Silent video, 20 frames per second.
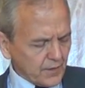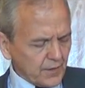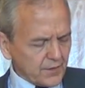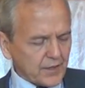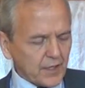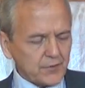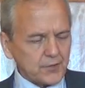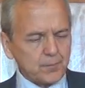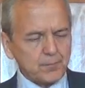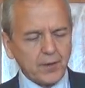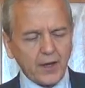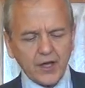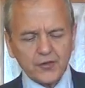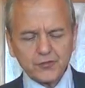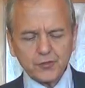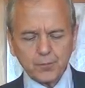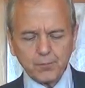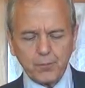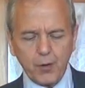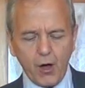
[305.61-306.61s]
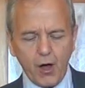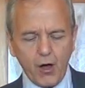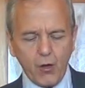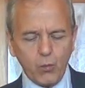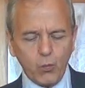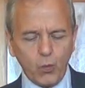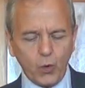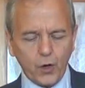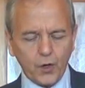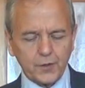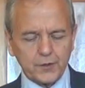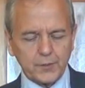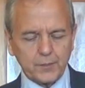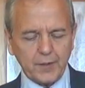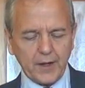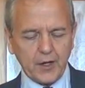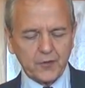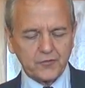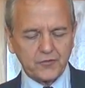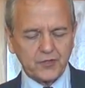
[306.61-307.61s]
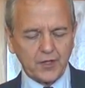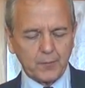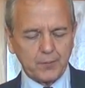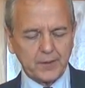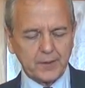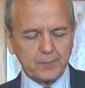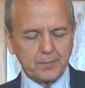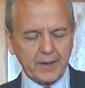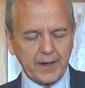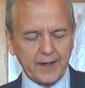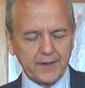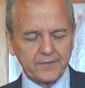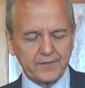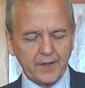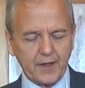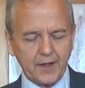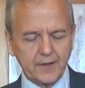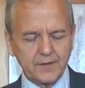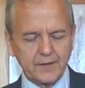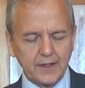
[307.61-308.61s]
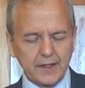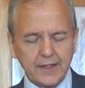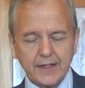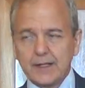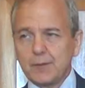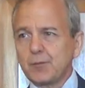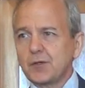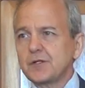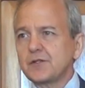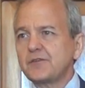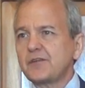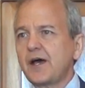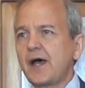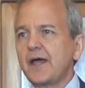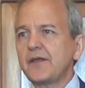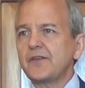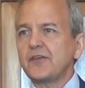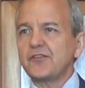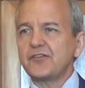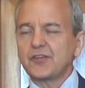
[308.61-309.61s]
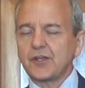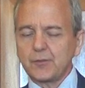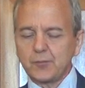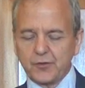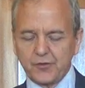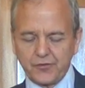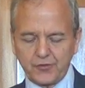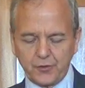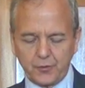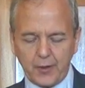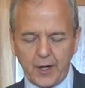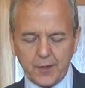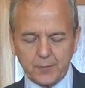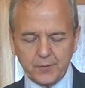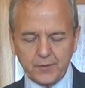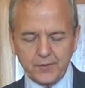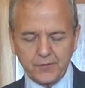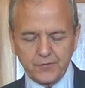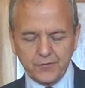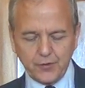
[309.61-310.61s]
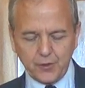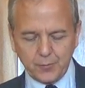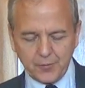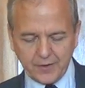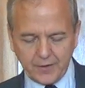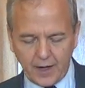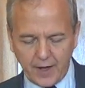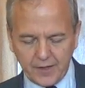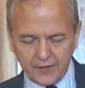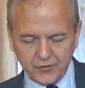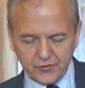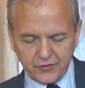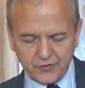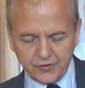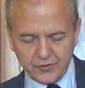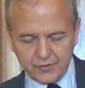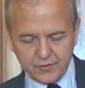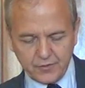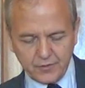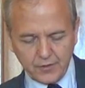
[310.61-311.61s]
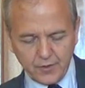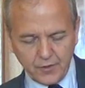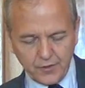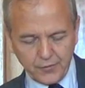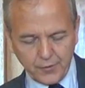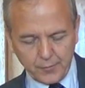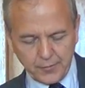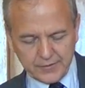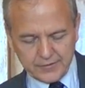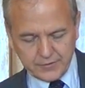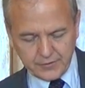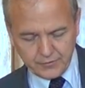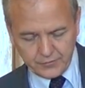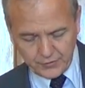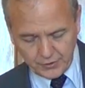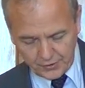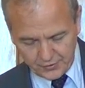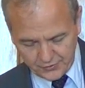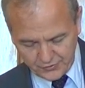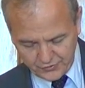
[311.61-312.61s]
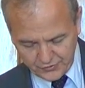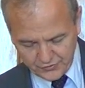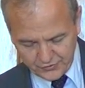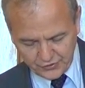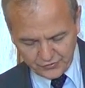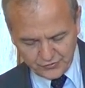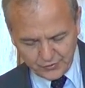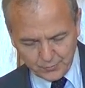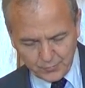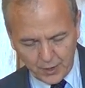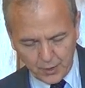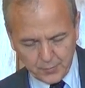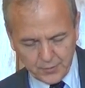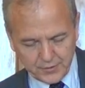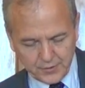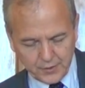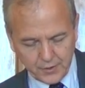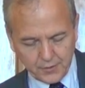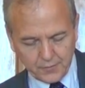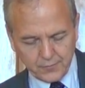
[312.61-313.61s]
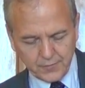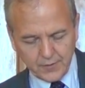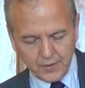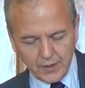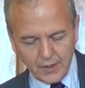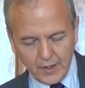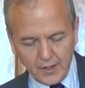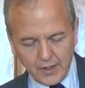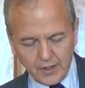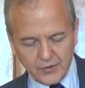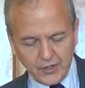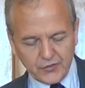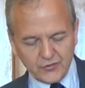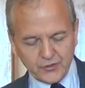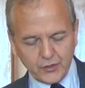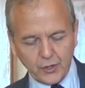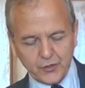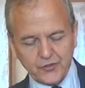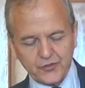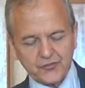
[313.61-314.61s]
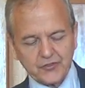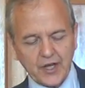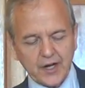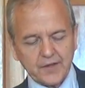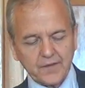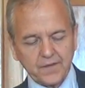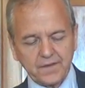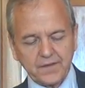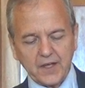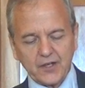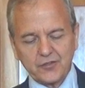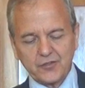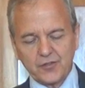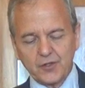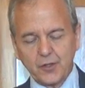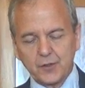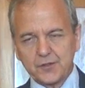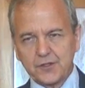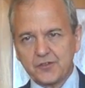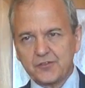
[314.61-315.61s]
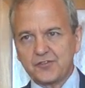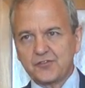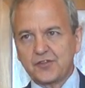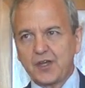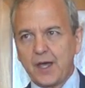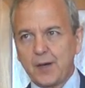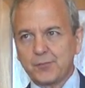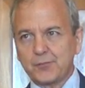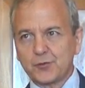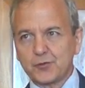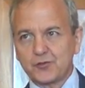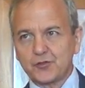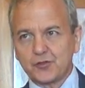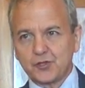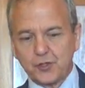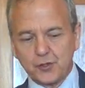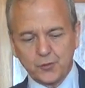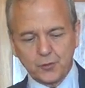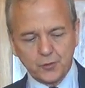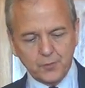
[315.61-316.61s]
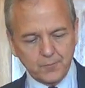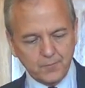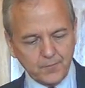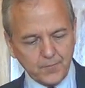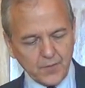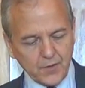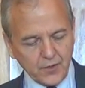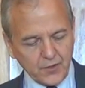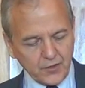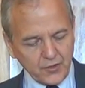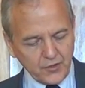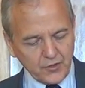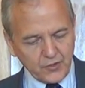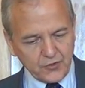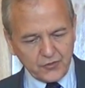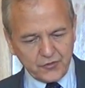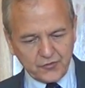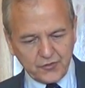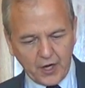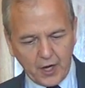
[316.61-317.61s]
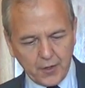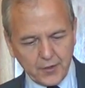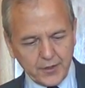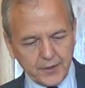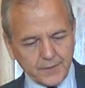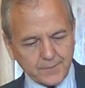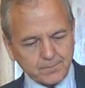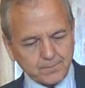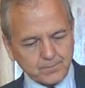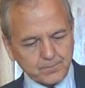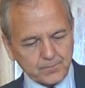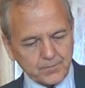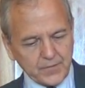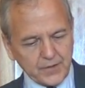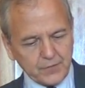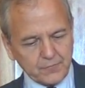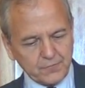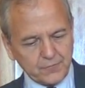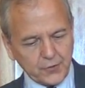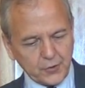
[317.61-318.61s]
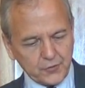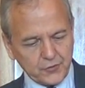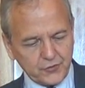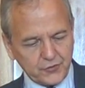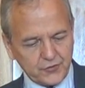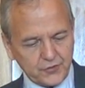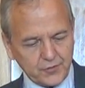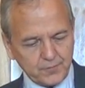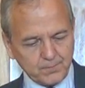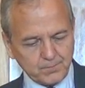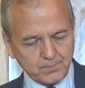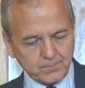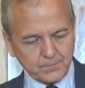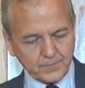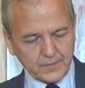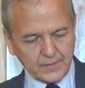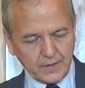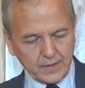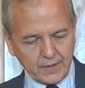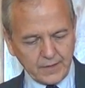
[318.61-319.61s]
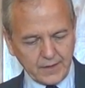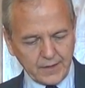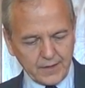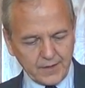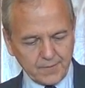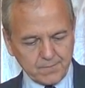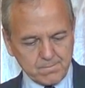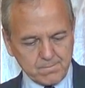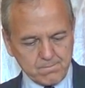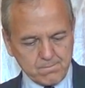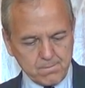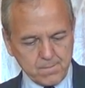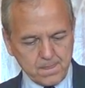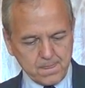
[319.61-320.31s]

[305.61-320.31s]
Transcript: Now, the Apostle Paul warned about something back then, and I'm going to tie this in with Gregory Thermagogus and Thaumaturgus in just a moment here. Let's go to Second Thessalonians chapter 2, starting in verse uh,